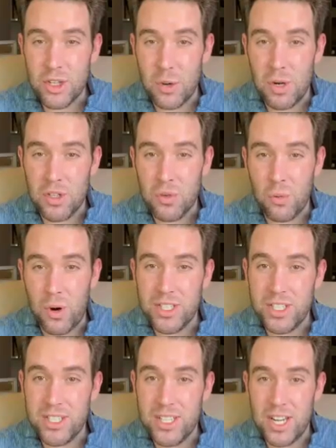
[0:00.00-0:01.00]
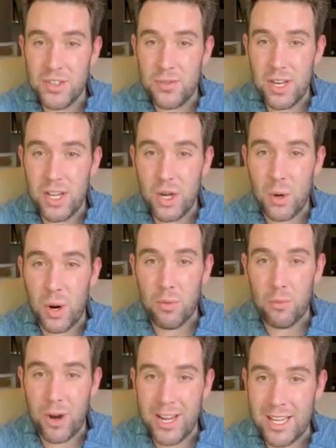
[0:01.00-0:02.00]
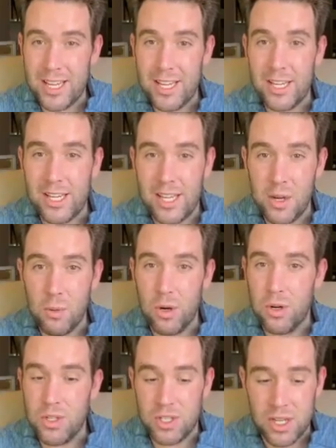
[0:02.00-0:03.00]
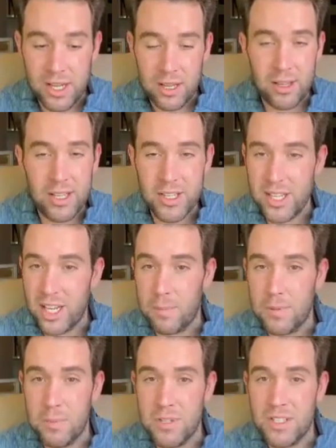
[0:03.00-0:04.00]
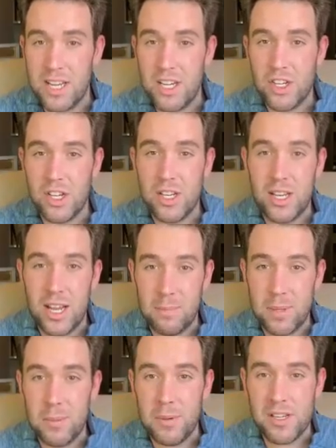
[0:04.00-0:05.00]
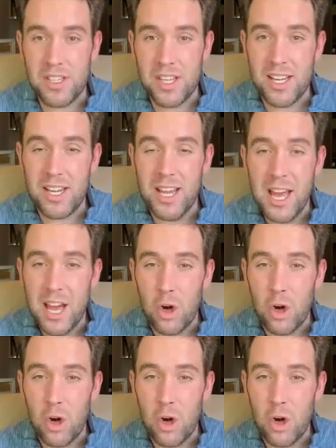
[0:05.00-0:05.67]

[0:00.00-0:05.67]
so much for watching today's video on ranking, keywords, listing optimization, and PPC.